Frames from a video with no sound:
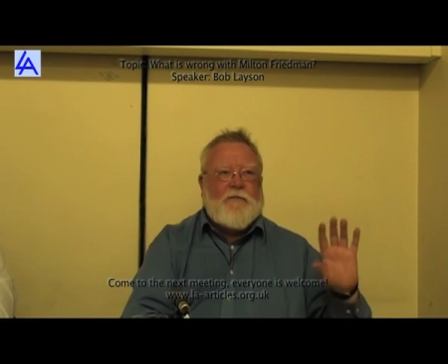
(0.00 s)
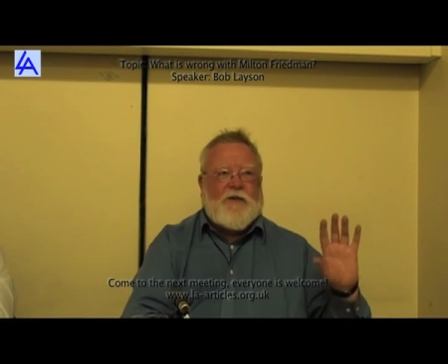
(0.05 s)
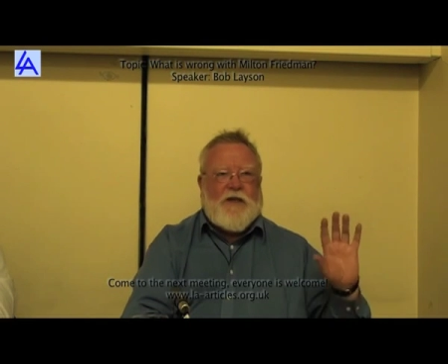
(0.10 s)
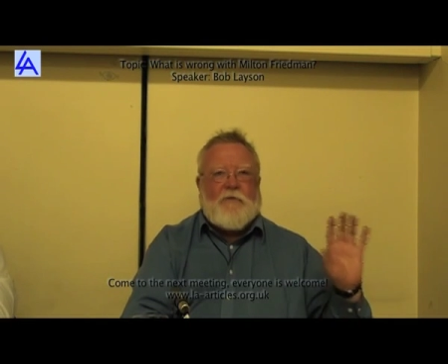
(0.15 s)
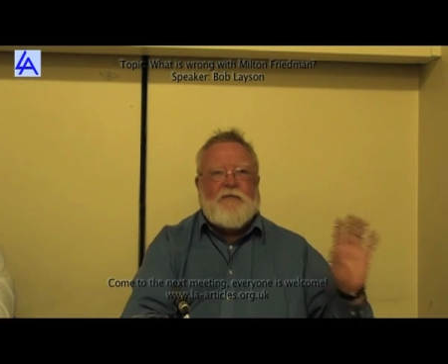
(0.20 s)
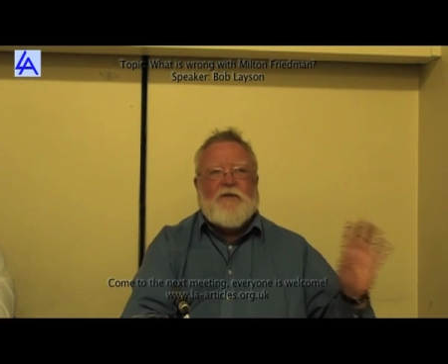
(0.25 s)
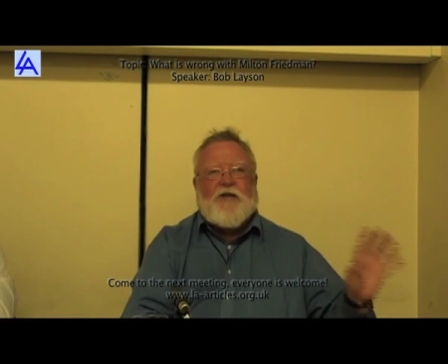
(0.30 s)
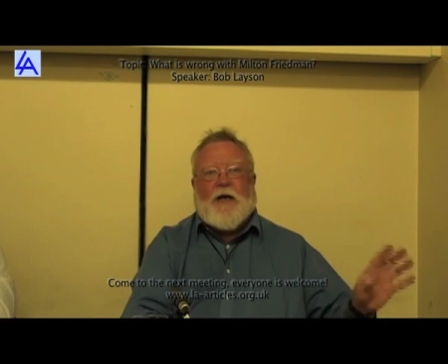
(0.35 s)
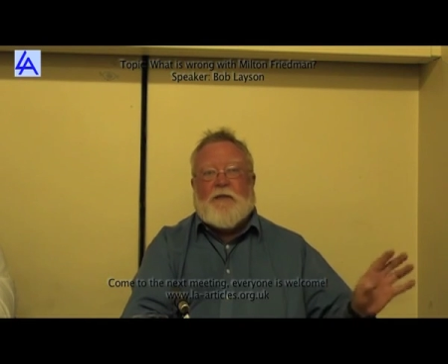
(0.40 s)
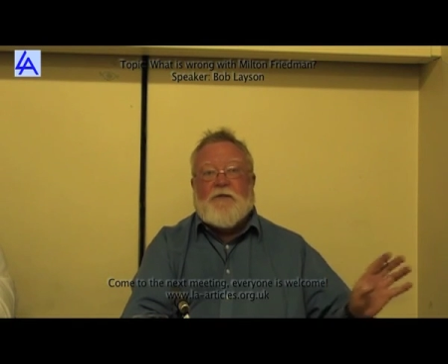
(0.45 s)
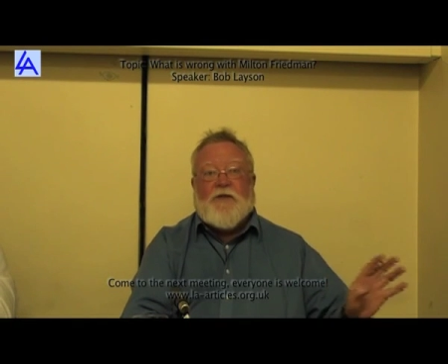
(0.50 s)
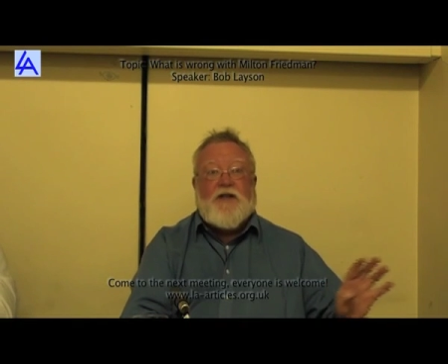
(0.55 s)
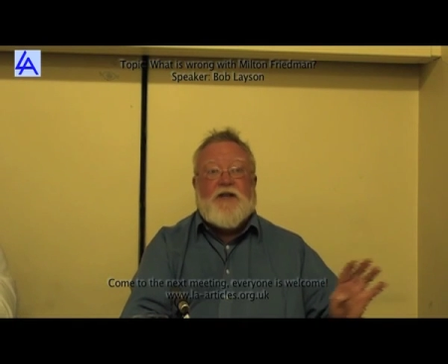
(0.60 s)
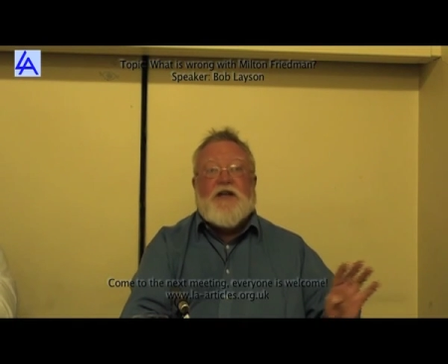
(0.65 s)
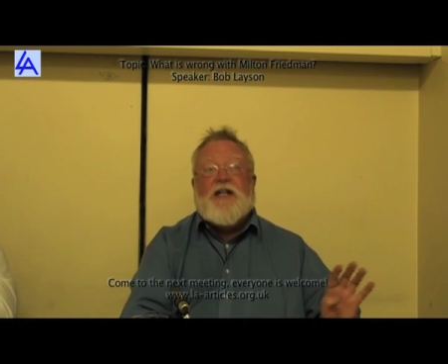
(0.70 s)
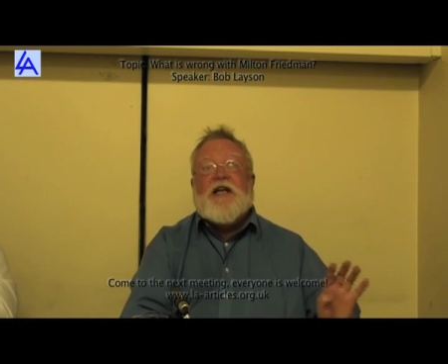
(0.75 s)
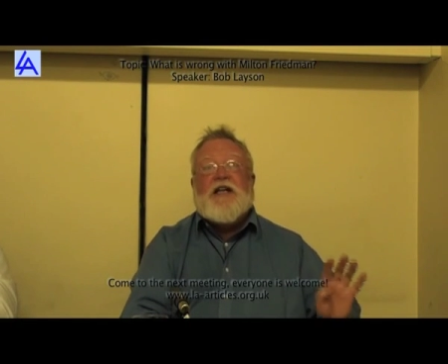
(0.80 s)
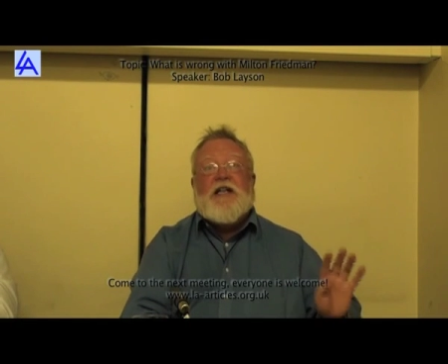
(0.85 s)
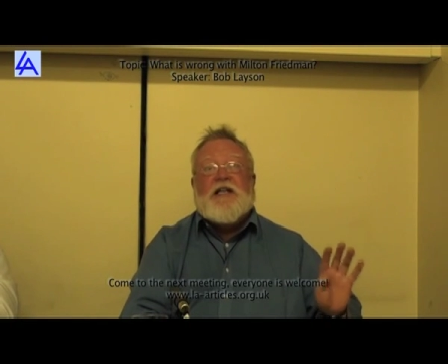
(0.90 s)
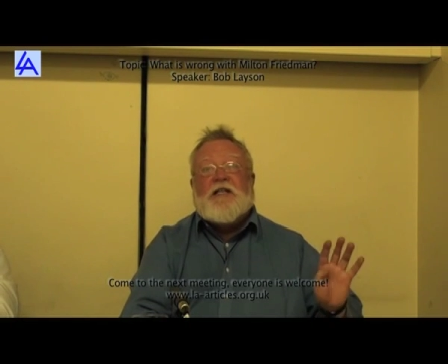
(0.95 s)
sometimes the
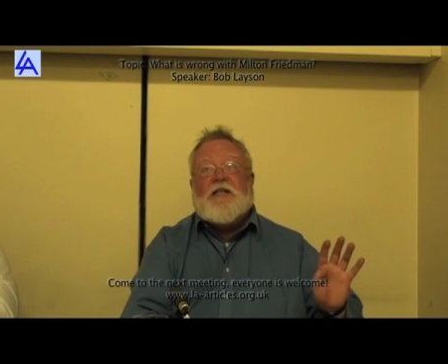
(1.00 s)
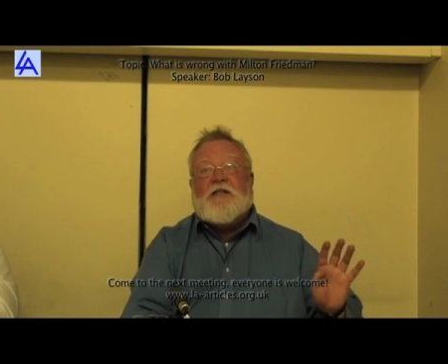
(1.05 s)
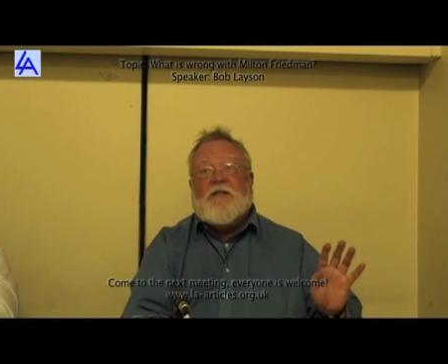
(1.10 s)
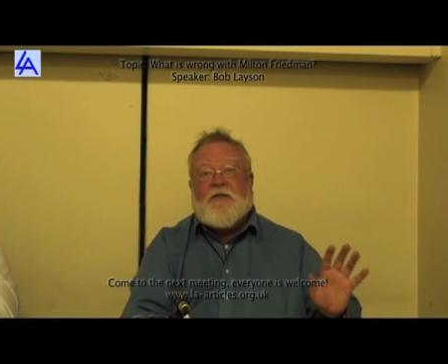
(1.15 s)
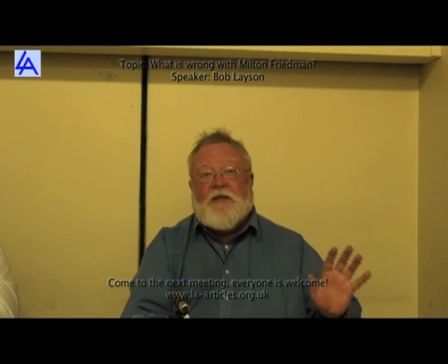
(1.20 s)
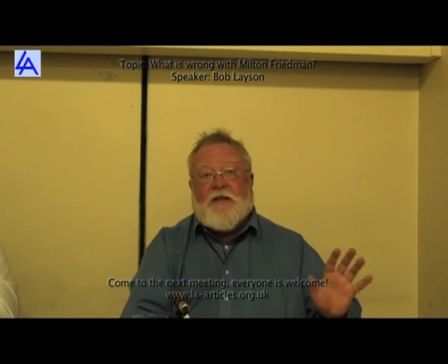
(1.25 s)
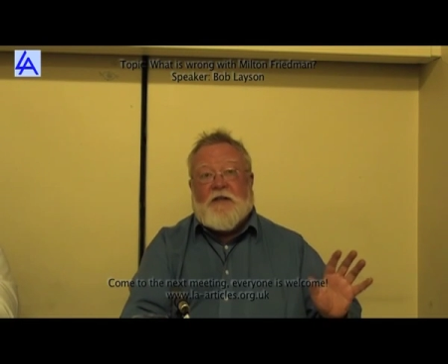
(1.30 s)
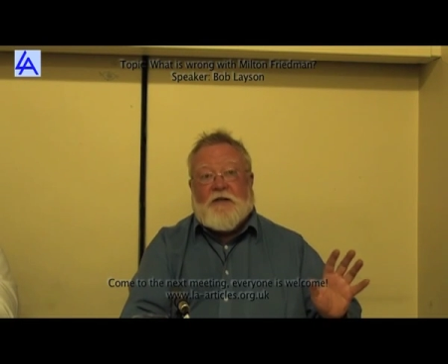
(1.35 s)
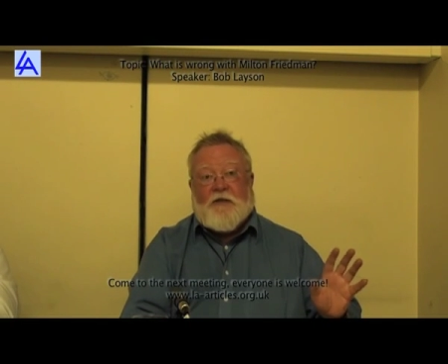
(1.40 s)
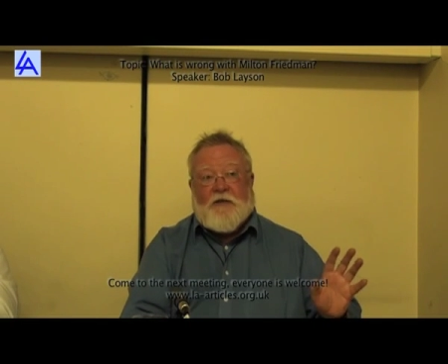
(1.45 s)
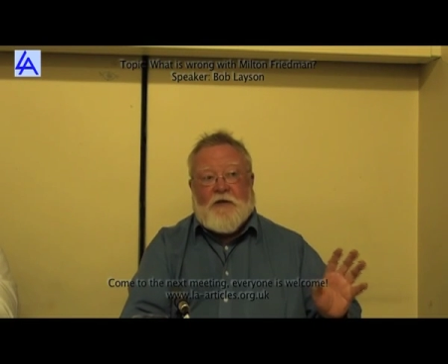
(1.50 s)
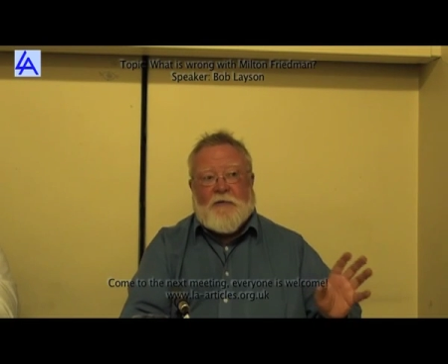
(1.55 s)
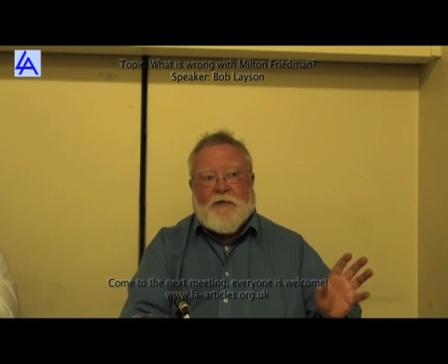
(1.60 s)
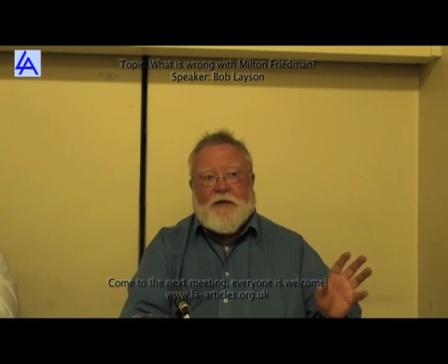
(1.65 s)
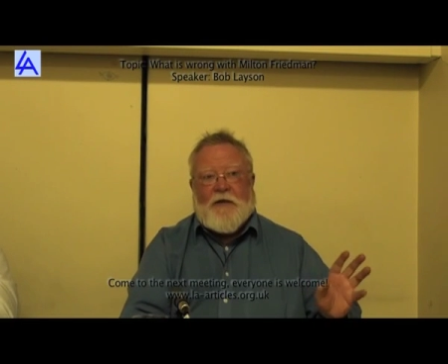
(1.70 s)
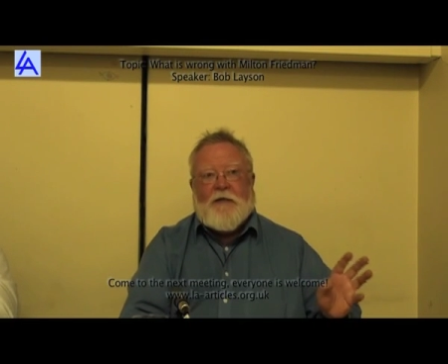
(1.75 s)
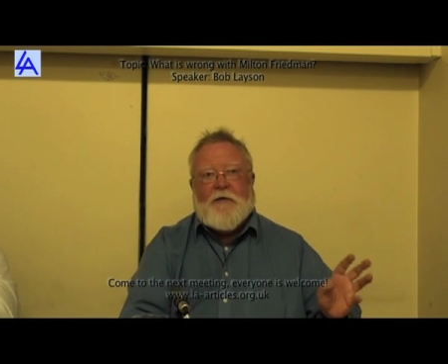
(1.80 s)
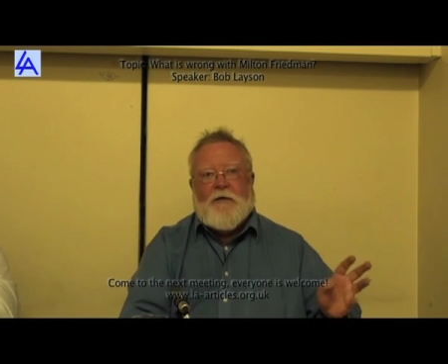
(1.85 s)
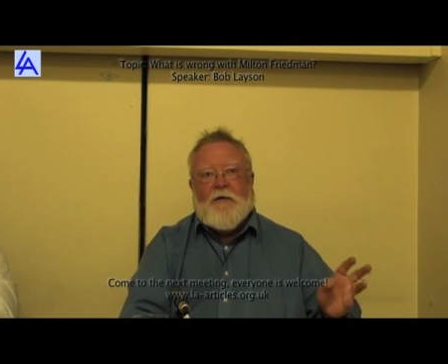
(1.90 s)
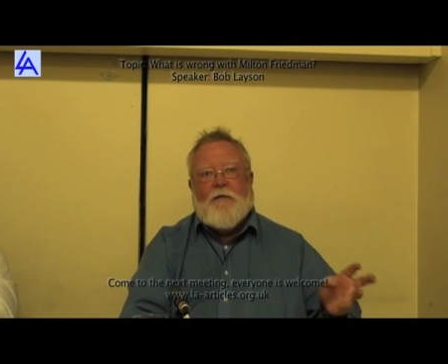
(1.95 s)
needs of the
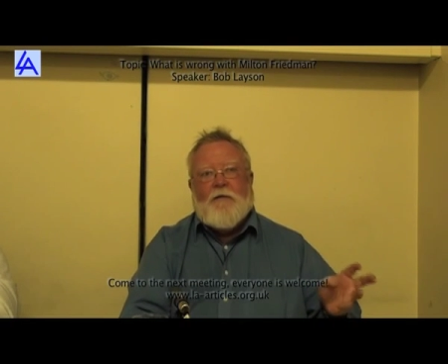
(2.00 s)
economy